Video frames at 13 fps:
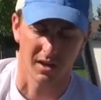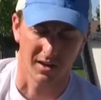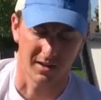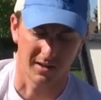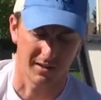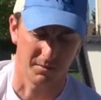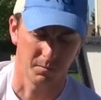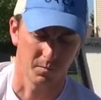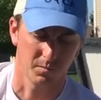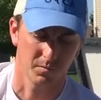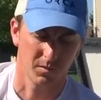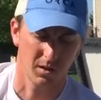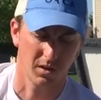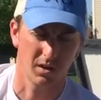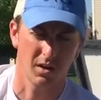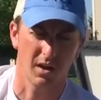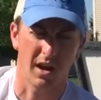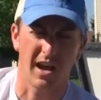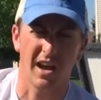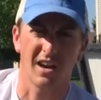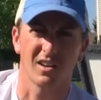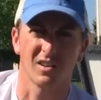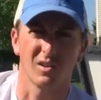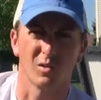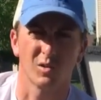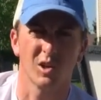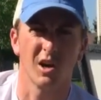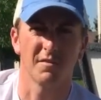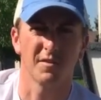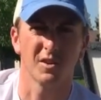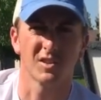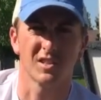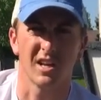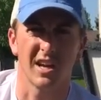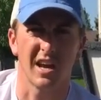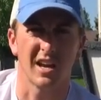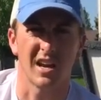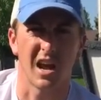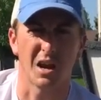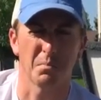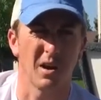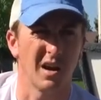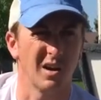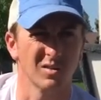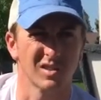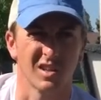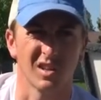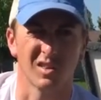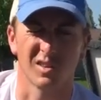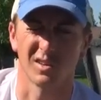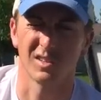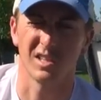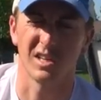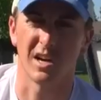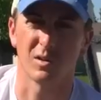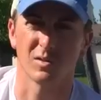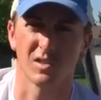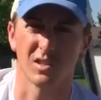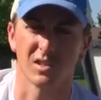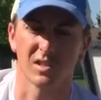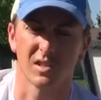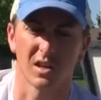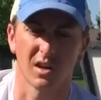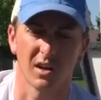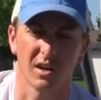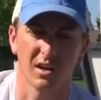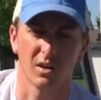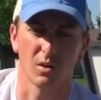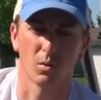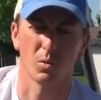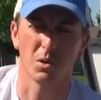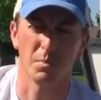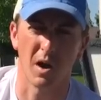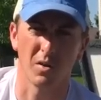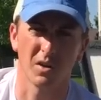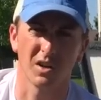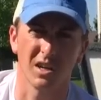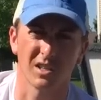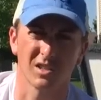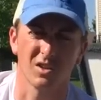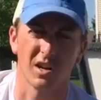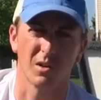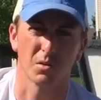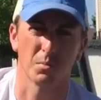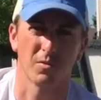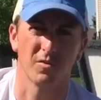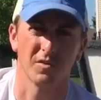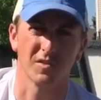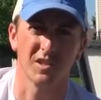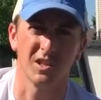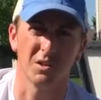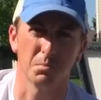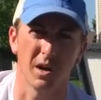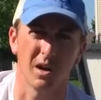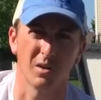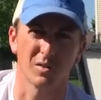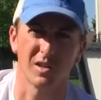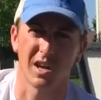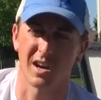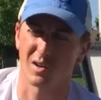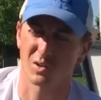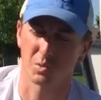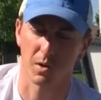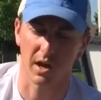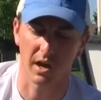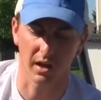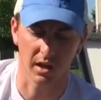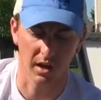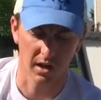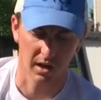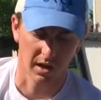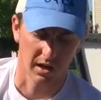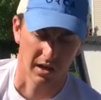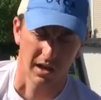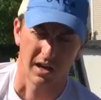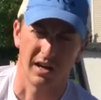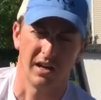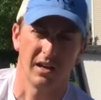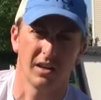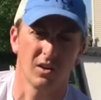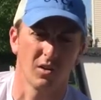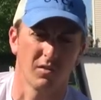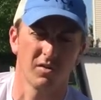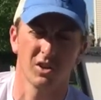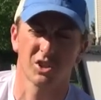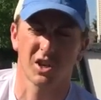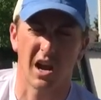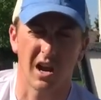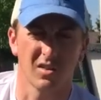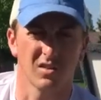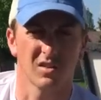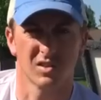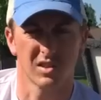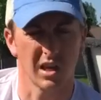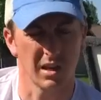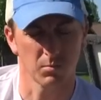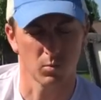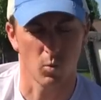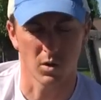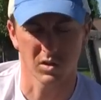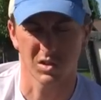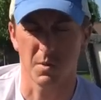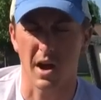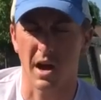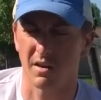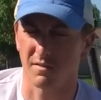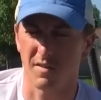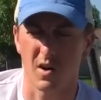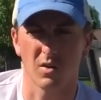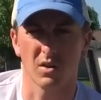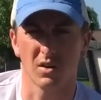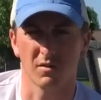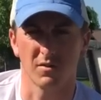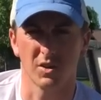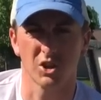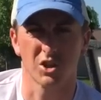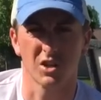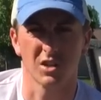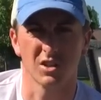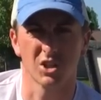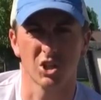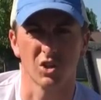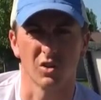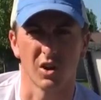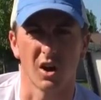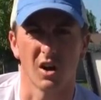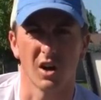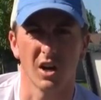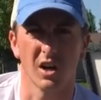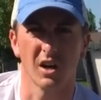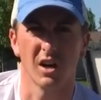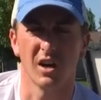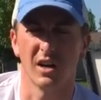I had a tough first day, had 9 pounds, I think 13 ounces. Rebounded yesterday with a 15 pound, 10 ounce bag. I fished kind of the same one spot and found it and fished in an additional area.